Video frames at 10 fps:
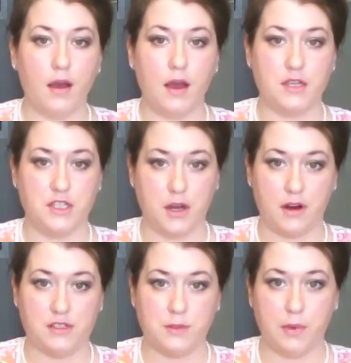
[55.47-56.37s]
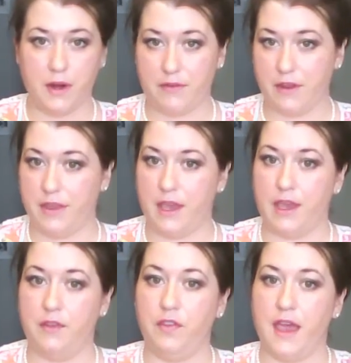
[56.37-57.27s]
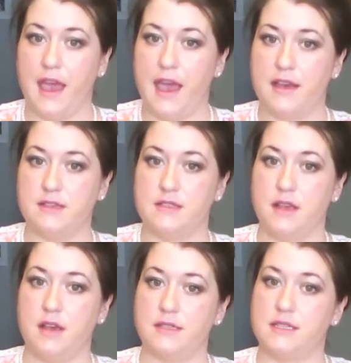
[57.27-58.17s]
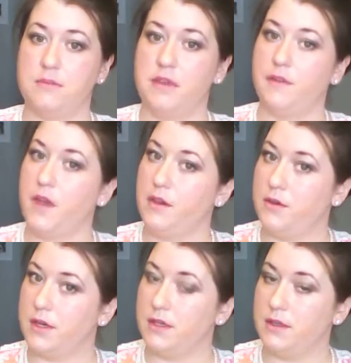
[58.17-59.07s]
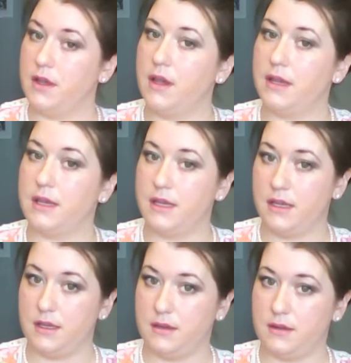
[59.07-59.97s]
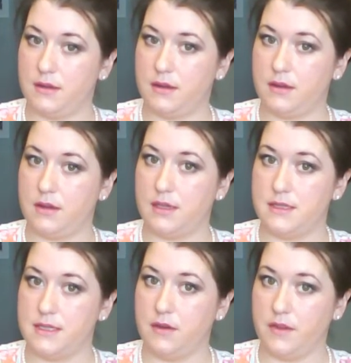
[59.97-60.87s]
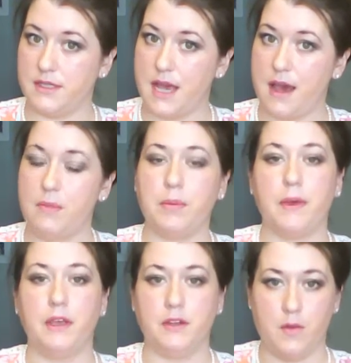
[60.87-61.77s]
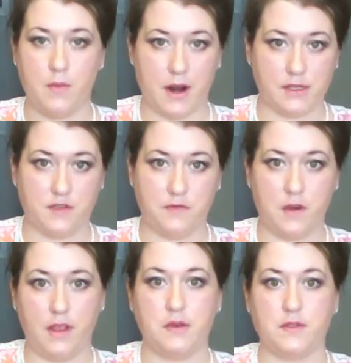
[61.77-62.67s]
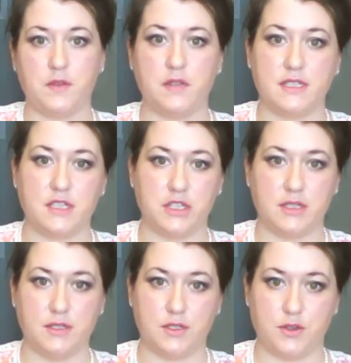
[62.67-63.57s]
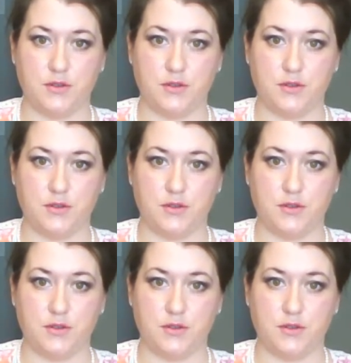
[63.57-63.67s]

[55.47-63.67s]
a jar to put everything in that has something that you can conceal the top. You don't want it to fall out. So this is just a screw